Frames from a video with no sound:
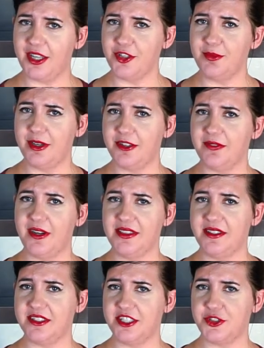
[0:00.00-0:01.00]
You may find
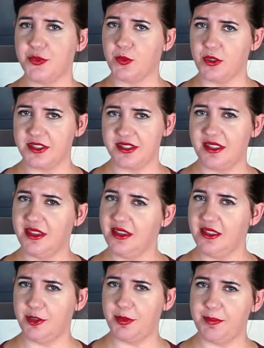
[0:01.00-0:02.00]
the dish works a
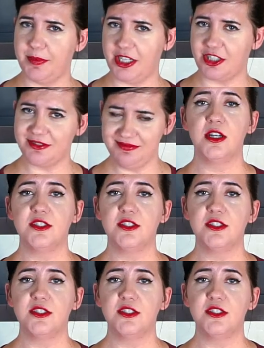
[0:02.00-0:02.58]
little bit better.